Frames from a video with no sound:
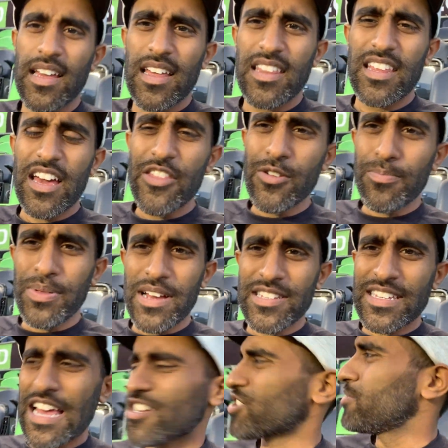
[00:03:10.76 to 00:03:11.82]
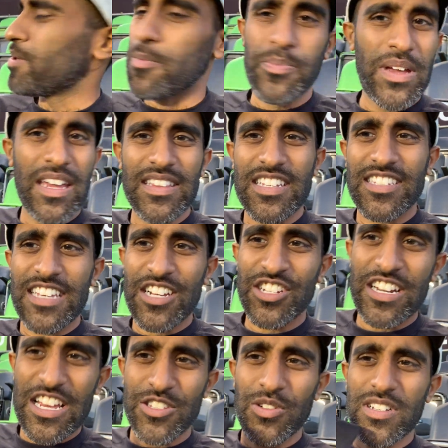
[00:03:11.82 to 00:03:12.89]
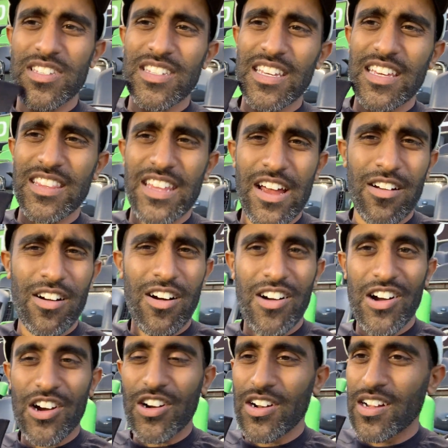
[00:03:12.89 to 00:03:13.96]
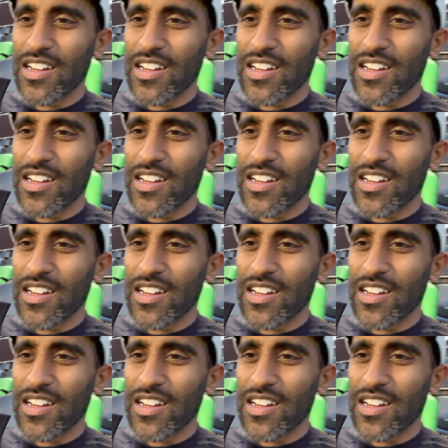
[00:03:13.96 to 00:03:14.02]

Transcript: The other plus actually about being in this section, as you can see, there are